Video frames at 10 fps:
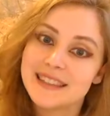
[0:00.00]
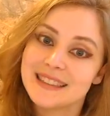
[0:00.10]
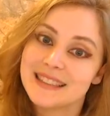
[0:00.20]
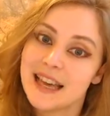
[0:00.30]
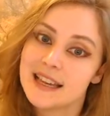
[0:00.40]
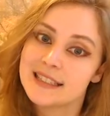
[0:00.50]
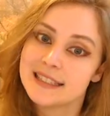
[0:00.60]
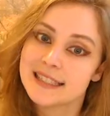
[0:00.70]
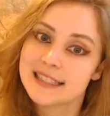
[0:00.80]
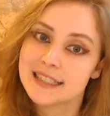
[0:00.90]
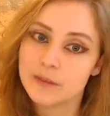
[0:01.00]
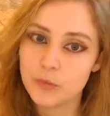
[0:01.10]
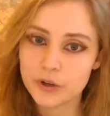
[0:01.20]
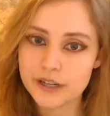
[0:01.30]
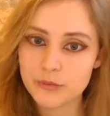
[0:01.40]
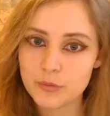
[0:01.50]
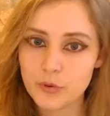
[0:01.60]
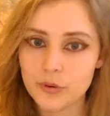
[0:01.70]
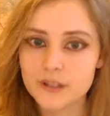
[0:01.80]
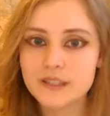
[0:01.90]
the last morning
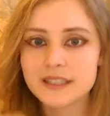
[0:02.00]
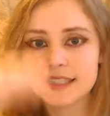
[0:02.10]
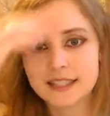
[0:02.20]
report.